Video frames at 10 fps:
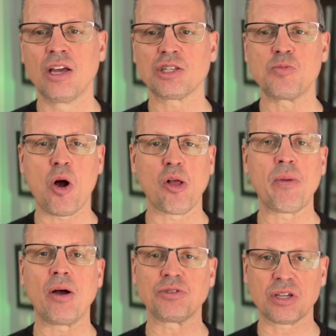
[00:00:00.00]
Small
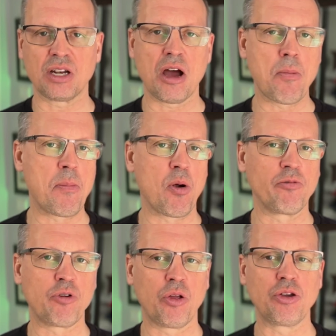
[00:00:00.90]
amounts can help a
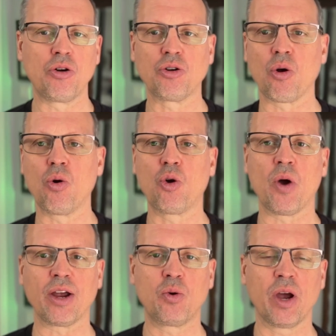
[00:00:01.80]
portfolio grow
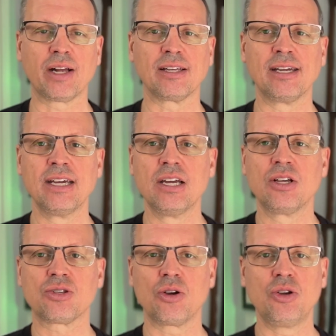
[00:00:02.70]
quite quickly.
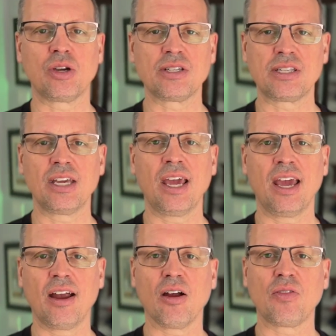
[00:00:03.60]
So you can see
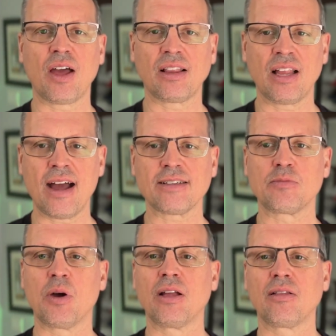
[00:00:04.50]
here that last
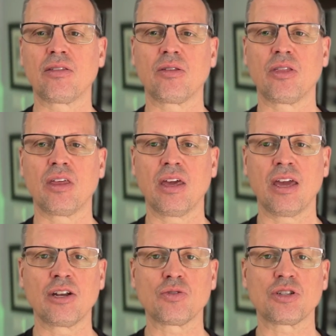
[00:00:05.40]
month, the
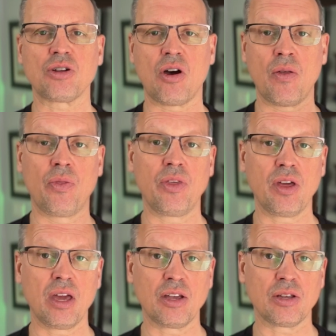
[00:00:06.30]
interest on
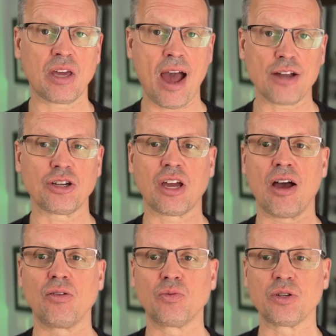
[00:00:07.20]
the cash
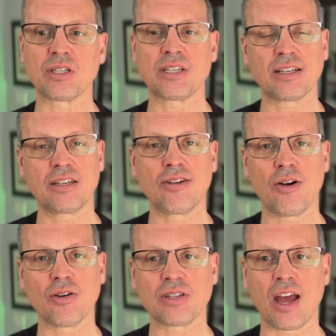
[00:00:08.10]
account was
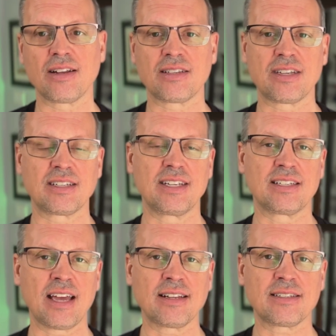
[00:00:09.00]

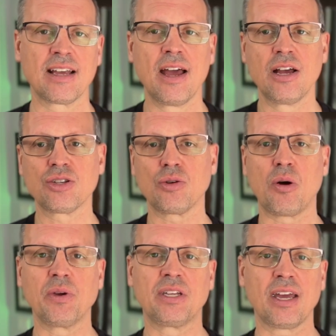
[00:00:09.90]
$60.60. So
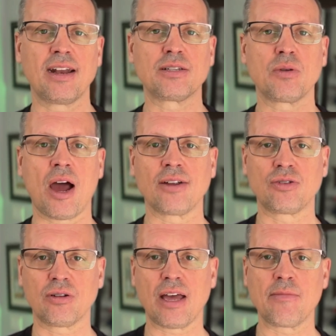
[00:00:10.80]
what we did is I
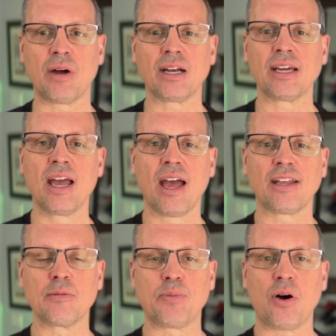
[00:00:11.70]
took that money,
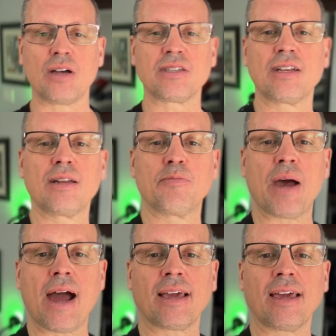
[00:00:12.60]
deposited
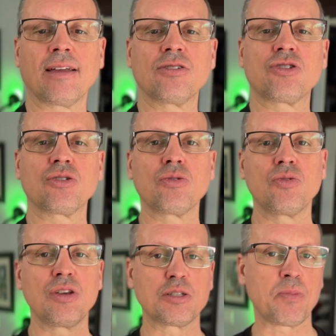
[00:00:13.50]
back into
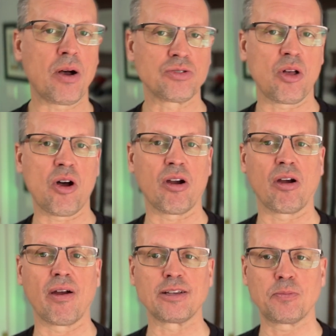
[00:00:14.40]
the Spousal
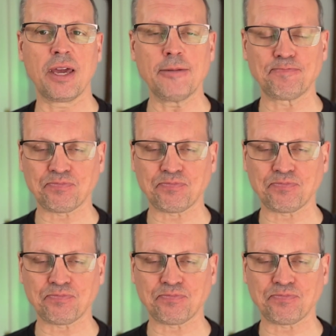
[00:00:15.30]
RRSP,